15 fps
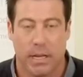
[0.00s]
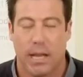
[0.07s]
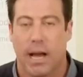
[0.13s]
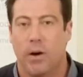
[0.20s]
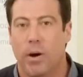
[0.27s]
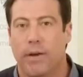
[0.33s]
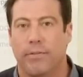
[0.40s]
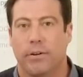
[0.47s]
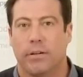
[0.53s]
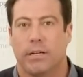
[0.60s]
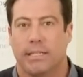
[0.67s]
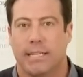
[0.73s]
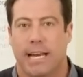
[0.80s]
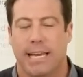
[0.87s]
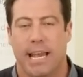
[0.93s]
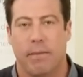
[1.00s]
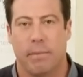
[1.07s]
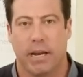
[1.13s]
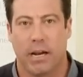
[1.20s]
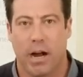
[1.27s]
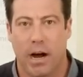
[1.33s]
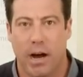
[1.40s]
However,
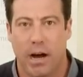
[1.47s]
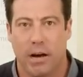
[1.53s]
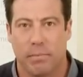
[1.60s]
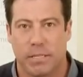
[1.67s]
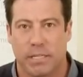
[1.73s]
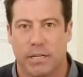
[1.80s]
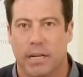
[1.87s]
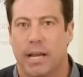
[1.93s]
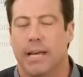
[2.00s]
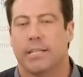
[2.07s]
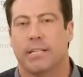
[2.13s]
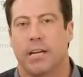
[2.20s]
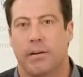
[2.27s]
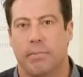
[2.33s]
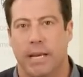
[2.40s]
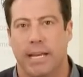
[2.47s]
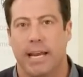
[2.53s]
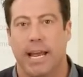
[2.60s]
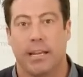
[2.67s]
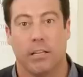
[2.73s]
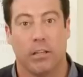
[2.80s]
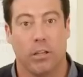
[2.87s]
DynamicOps has come in
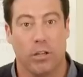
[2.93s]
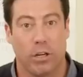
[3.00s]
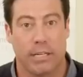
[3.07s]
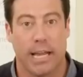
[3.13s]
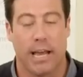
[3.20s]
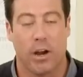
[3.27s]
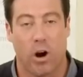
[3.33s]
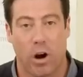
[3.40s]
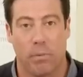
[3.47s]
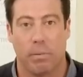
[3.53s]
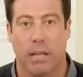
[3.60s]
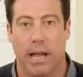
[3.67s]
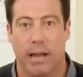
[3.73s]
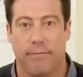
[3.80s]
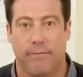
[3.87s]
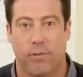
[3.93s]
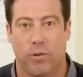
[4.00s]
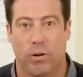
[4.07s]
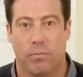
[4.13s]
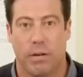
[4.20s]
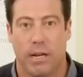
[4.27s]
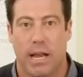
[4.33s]
and looked at our
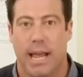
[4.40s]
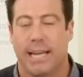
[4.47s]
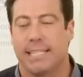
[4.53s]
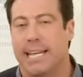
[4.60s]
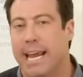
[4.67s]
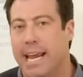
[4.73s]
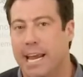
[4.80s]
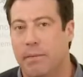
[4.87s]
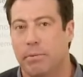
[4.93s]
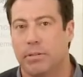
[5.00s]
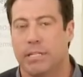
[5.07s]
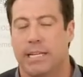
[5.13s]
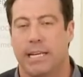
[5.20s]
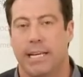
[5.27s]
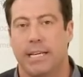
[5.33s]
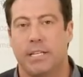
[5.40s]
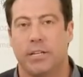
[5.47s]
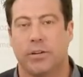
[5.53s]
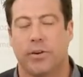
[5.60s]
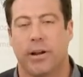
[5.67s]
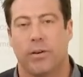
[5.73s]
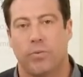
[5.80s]
platform and is able to
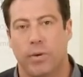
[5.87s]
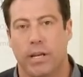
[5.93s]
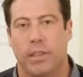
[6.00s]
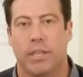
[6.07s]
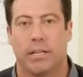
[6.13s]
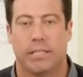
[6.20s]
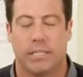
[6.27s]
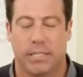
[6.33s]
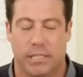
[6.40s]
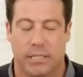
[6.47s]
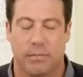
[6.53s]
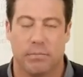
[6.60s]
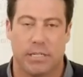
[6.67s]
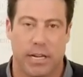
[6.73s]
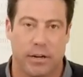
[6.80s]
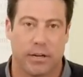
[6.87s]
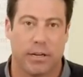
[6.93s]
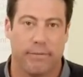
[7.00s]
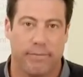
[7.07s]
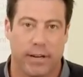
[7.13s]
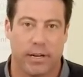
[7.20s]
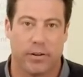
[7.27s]
integrate with System Center
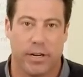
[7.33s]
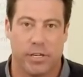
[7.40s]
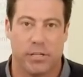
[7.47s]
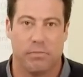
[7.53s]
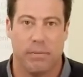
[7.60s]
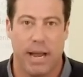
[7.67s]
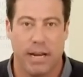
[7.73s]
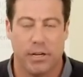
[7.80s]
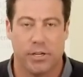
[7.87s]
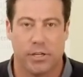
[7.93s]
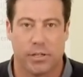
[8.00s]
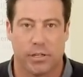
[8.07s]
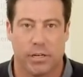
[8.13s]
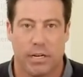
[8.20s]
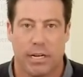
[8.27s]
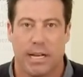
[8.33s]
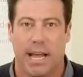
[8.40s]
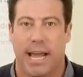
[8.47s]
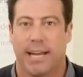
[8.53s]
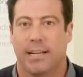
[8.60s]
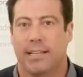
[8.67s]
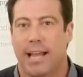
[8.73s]
Configuration Manager
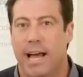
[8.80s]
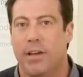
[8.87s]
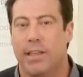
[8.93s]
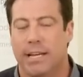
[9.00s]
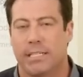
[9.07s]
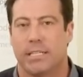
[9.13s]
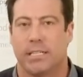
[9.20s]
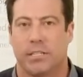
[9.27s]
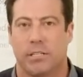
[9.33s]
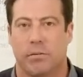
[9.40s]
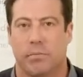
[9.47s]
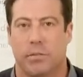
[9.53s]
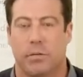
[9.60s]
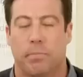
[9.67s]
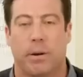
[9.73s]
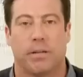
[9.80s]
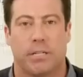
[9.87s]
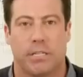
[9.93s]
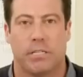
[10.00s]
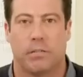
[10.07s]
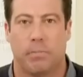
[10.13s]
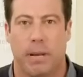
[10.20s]
and allow that system to
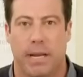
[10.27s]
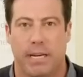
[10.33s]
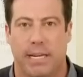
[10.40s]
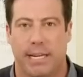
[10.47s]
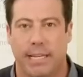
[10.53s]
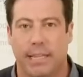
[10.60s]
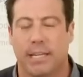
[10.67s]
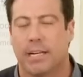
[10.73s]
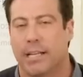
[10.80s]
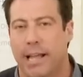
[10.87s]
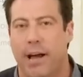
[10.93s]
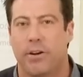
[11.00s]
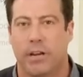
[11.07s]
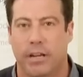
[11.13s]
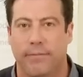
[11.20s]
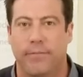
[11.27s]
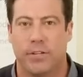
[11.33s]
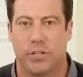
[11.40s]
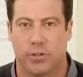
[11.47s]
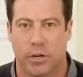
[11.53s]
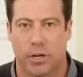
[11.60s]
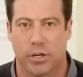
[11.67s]
participate in the cloud
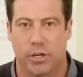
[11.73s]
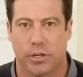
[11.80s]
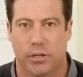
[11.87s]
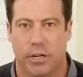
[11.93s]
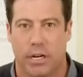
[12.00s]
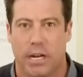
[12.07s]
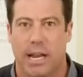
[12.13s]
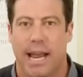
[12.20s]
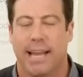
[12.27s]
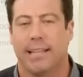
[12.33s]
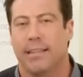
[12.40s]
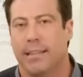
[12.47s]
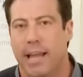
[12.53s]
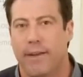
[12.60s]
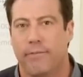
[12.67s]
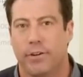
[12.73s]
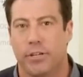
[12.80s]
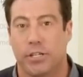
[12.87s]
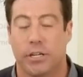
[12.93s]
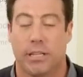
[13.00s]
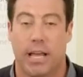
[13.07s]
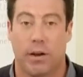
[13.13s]
infrastructure and
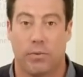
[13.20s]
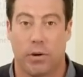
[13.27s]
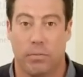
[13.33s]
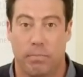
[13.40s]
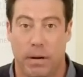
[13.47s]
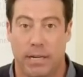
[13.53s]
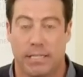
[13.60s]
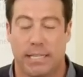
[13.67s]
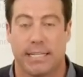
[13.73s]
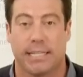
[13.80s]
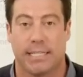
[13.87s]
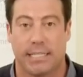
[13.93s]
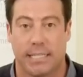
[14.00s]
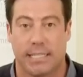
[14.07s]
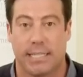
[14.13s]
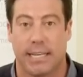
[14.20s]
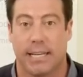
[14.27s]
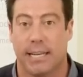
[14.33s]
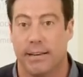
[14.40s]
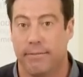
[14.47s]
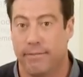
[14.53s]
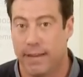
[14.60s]
leverage that robust existing
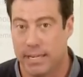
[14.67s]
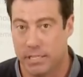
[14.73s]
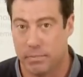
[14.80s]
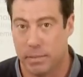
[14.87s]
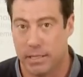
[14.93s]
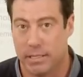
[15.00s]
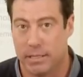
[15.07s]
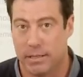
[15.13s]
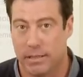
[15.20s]
investment.